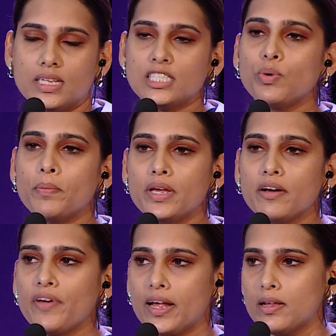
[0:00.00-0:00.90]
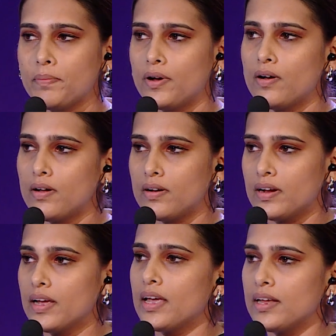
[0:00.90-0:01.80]
This will be available
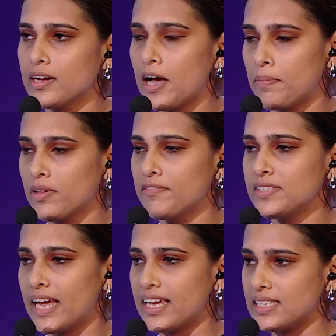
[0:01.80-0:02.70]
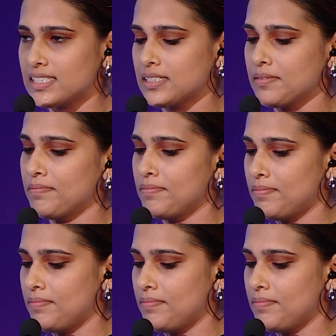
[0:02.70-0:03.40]
in a couple of days.